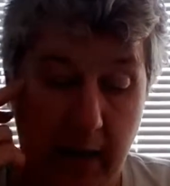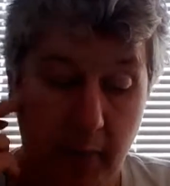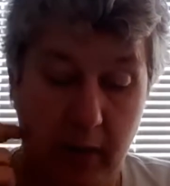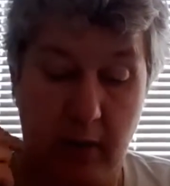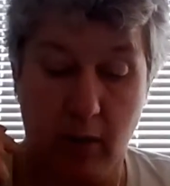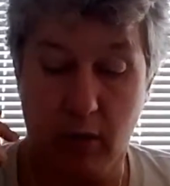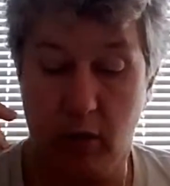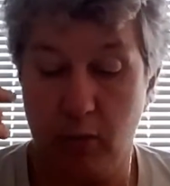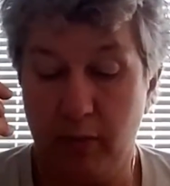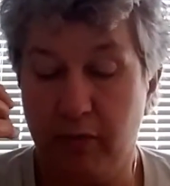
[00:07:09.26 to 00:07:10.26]
Eno Gear
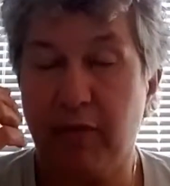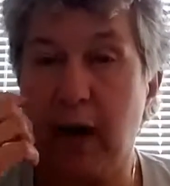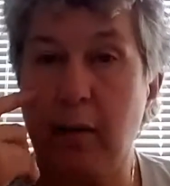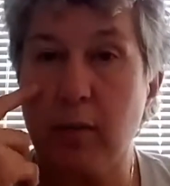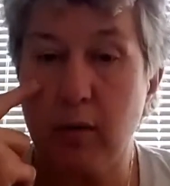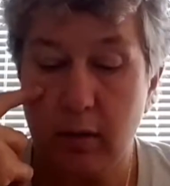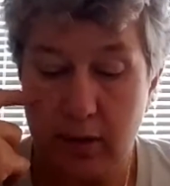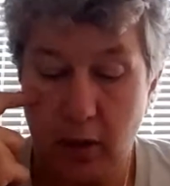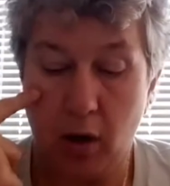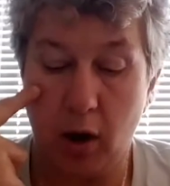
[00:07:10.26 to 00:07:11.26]
Cuban fiber
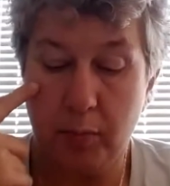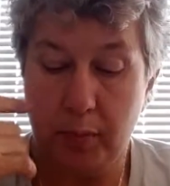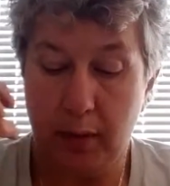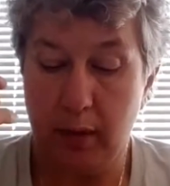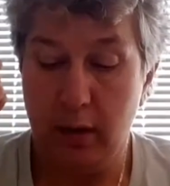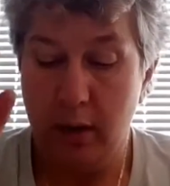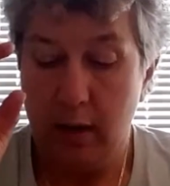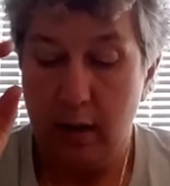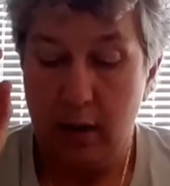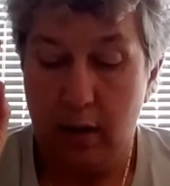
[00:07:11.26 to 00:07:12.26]
tarp,
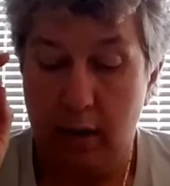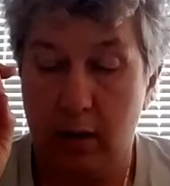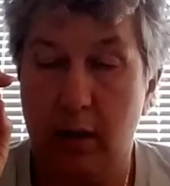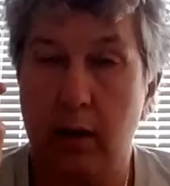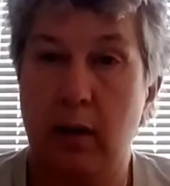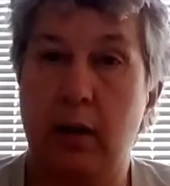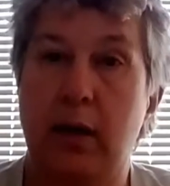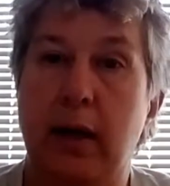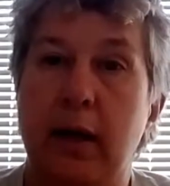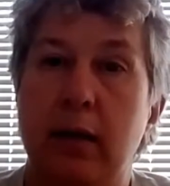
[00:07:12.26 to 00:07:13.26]

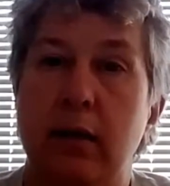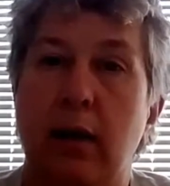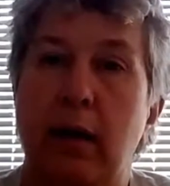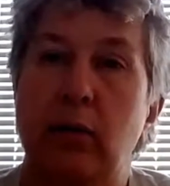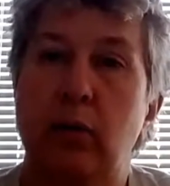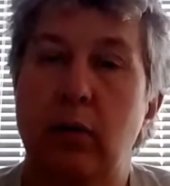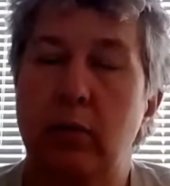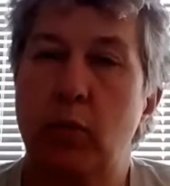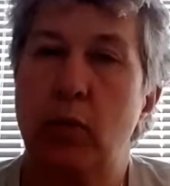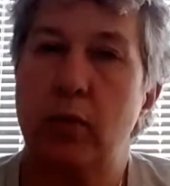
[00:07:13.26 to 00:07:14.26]
I'm
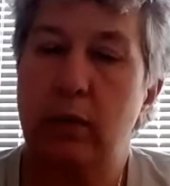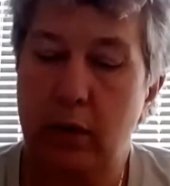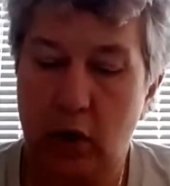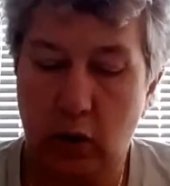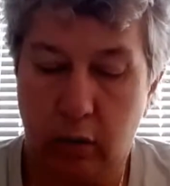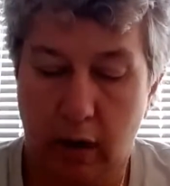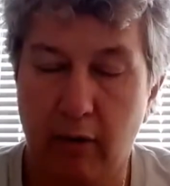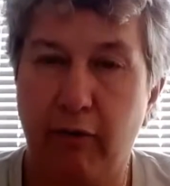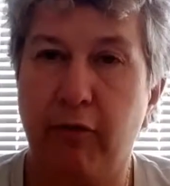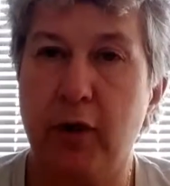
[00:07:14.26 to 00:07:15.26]
ordering the
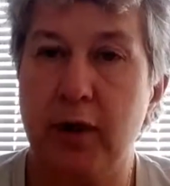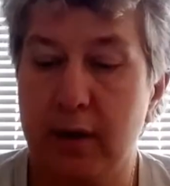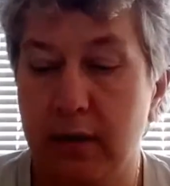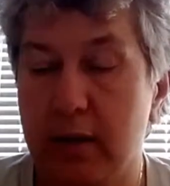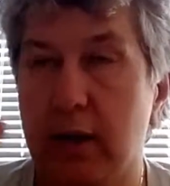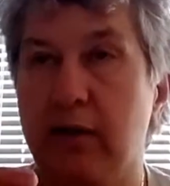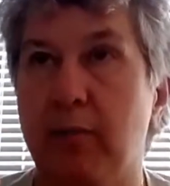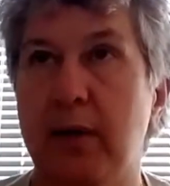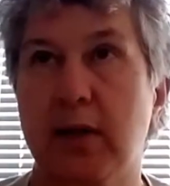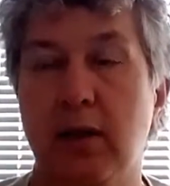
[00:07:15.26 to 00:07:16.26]
12-foot to give
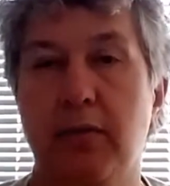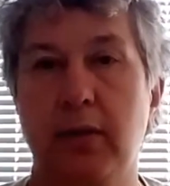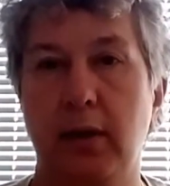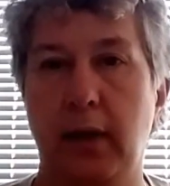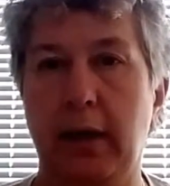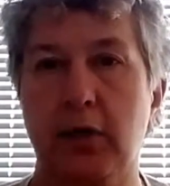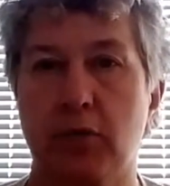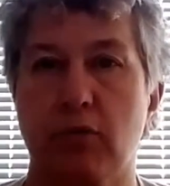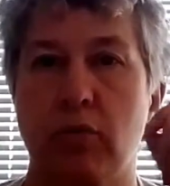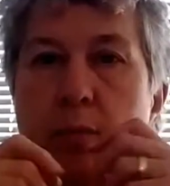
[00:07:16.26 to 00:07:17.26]
myself a little
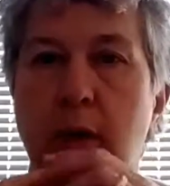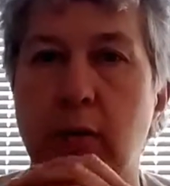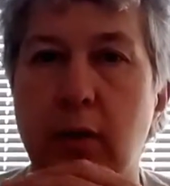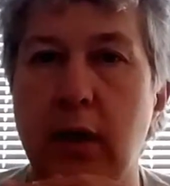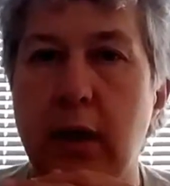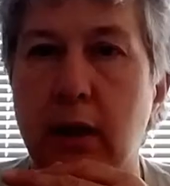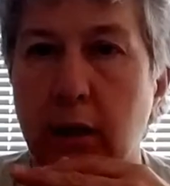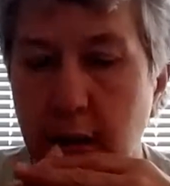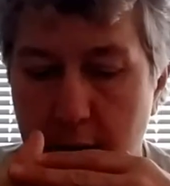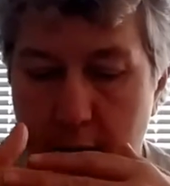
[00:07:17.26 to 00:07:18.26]
extra room underneath.
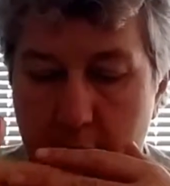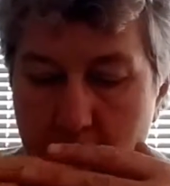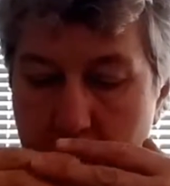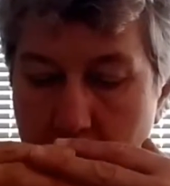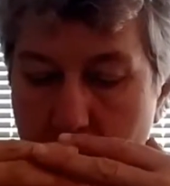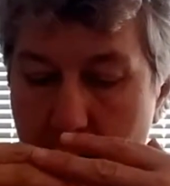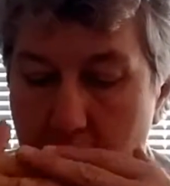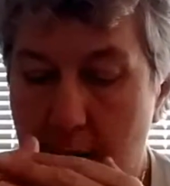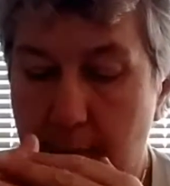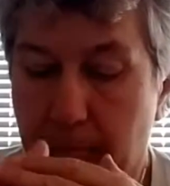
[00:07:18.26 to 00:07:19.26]

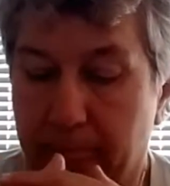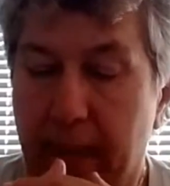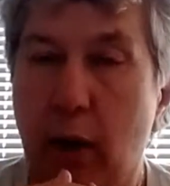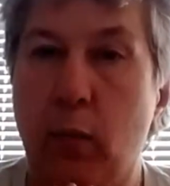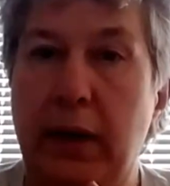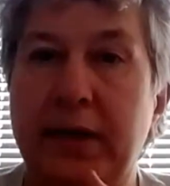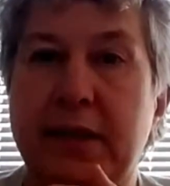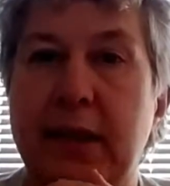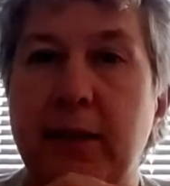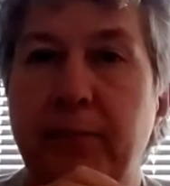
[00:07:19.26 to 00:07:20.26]
That
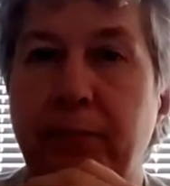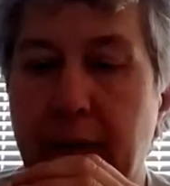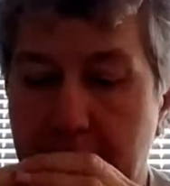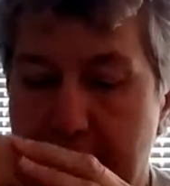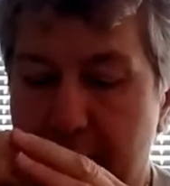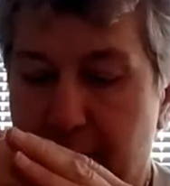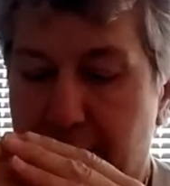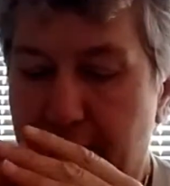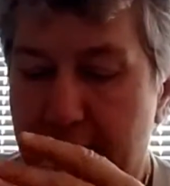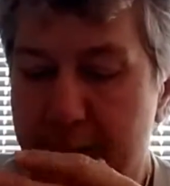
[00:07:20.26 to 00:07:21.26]
weighs in at
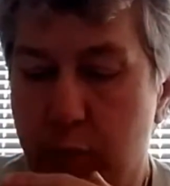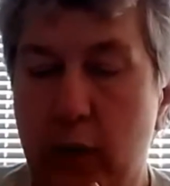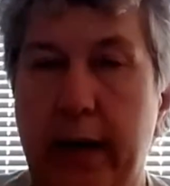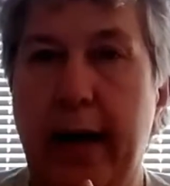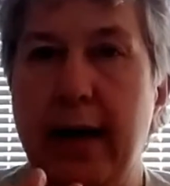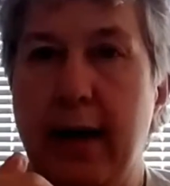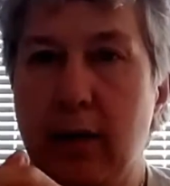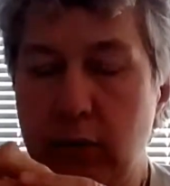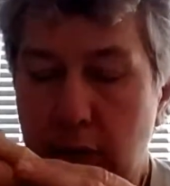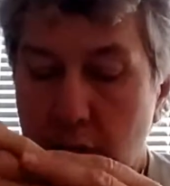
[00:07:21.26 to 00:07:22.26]
5.8
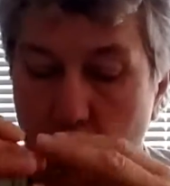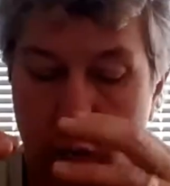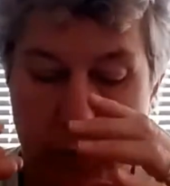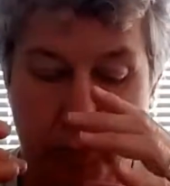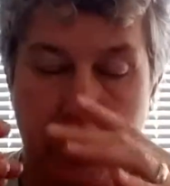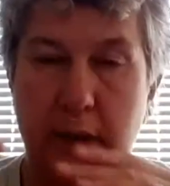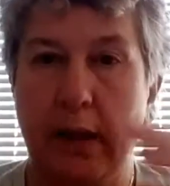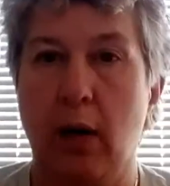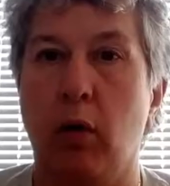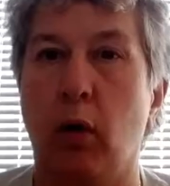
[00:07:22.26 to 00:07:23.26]
ounces, which brings
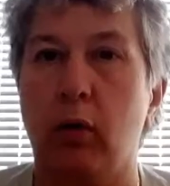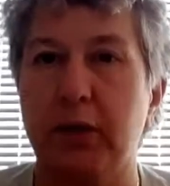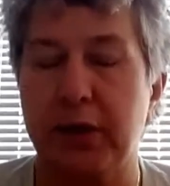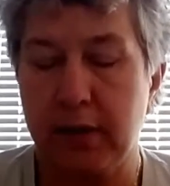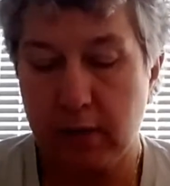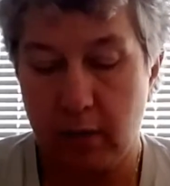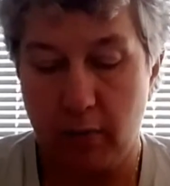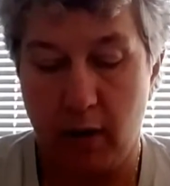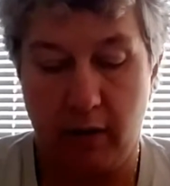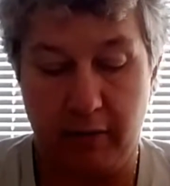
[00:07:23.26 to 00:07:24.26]
that whole
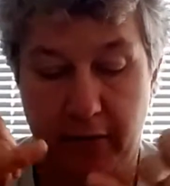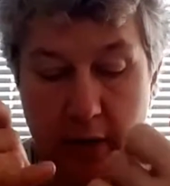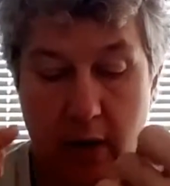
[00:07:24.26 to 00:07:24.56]
system of